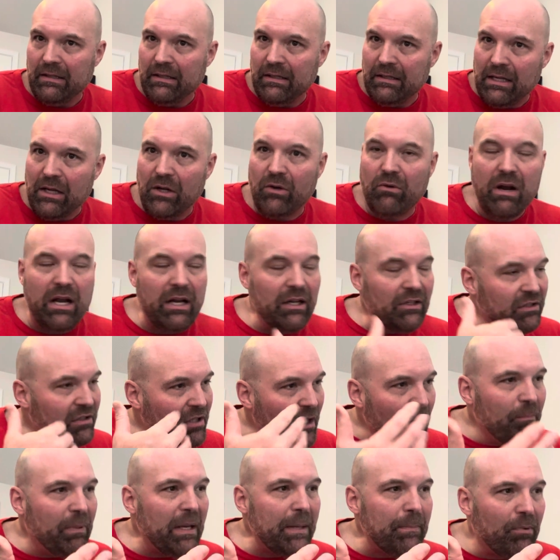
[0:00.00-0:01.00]
Now, granted,
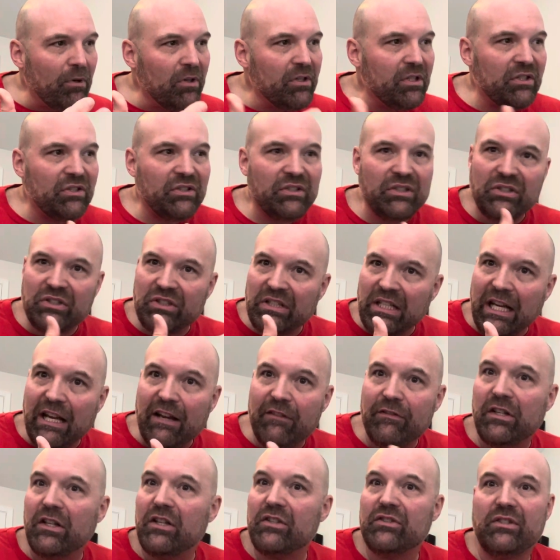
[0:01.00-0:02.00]
some people are just
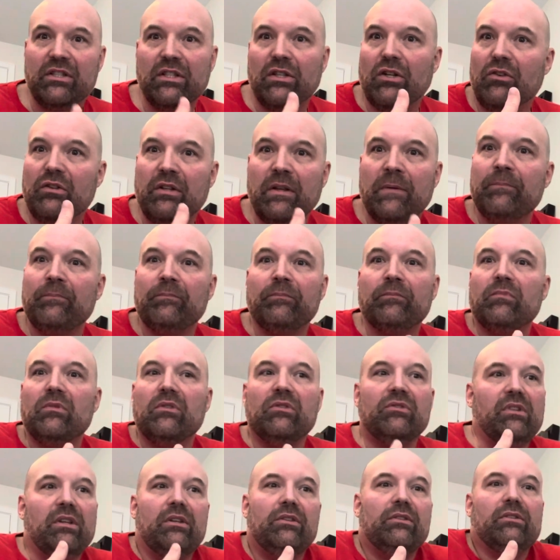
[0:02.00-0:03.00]
deceived because, they
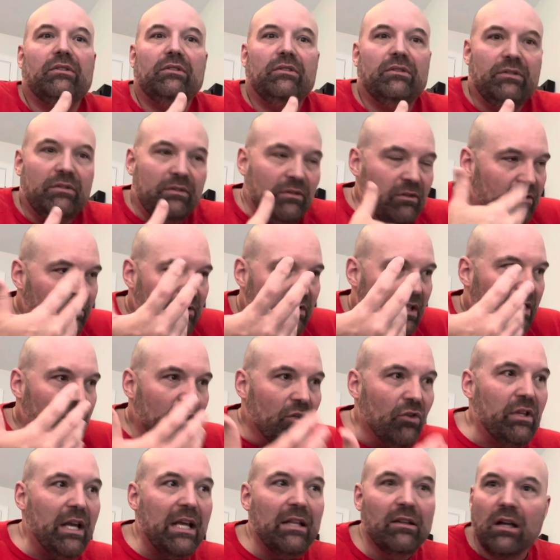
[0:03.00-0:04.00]

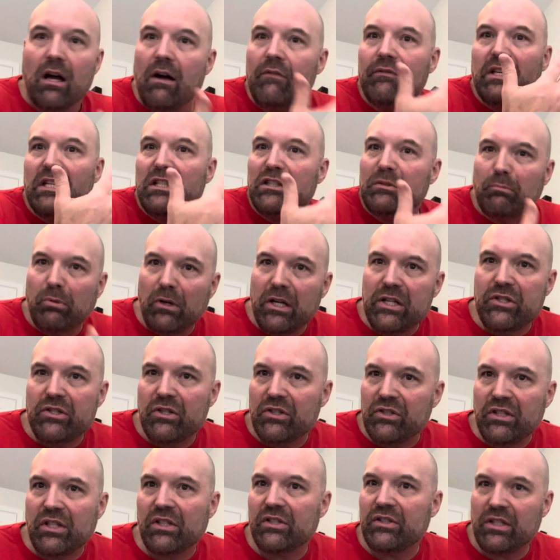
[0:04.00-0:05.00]
love these
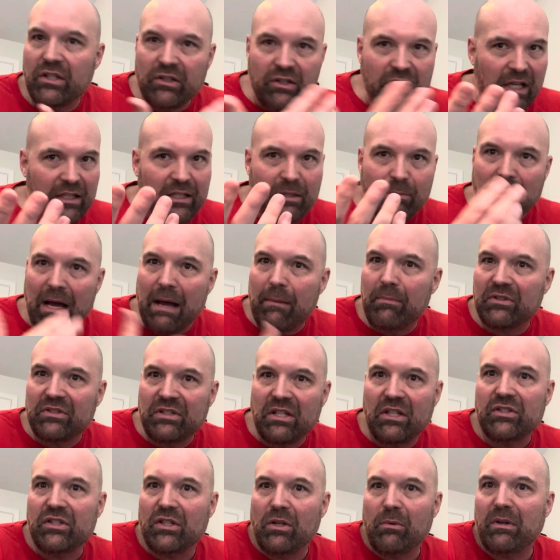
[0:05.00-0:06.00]
preachers because, like the Bible
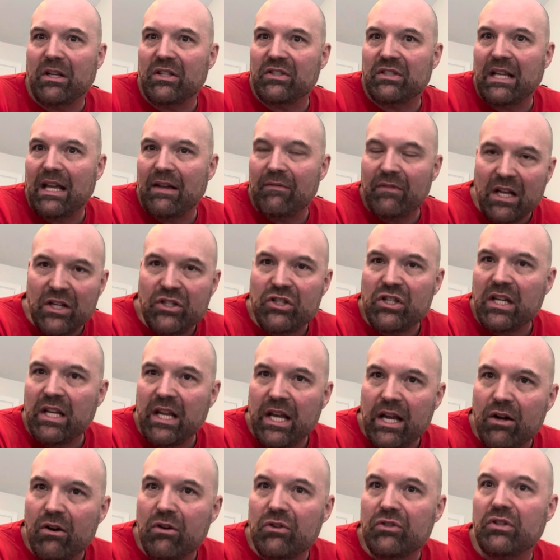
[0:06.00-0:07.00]
says, because they have itching
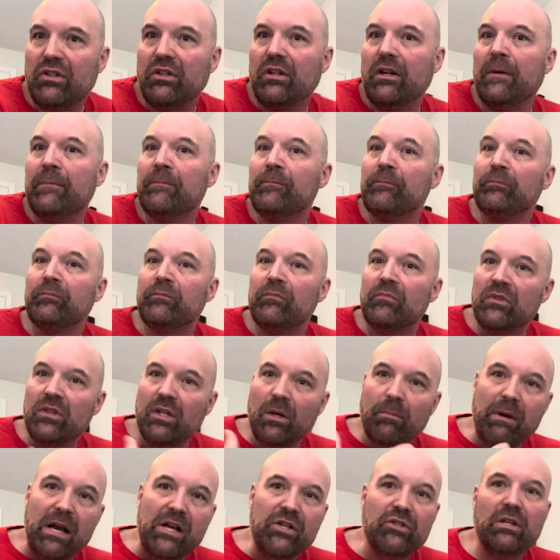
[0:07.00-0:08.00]
ears and
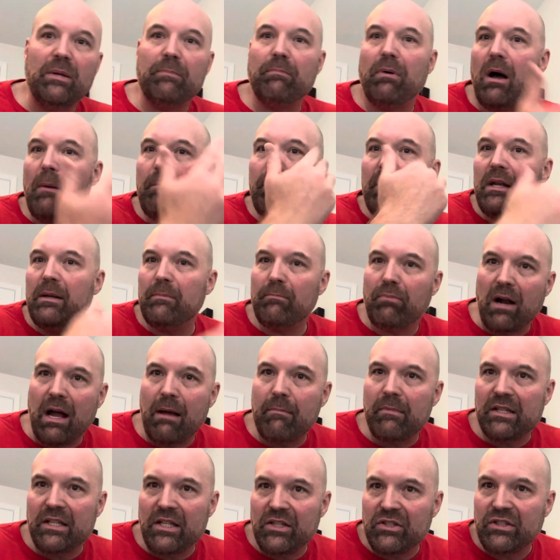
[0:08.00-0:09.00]
they're basically pumping and
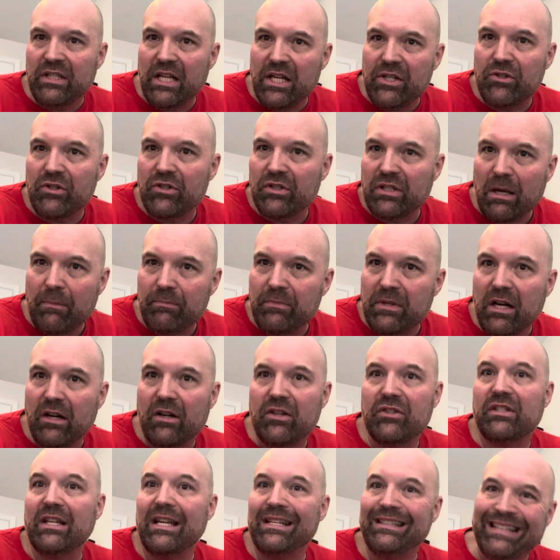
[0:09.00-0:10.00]
priming these teachers up there
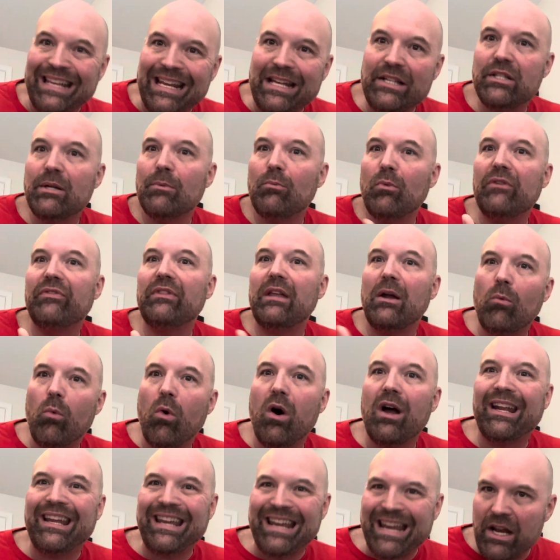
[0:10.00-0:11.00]
because they teach them what they
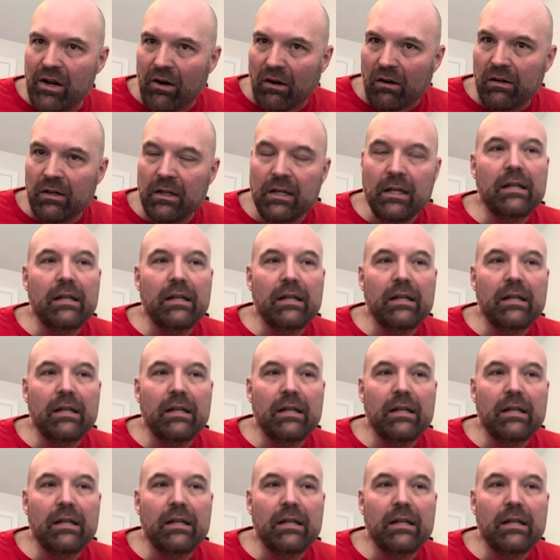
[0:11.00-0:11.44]
want to hear.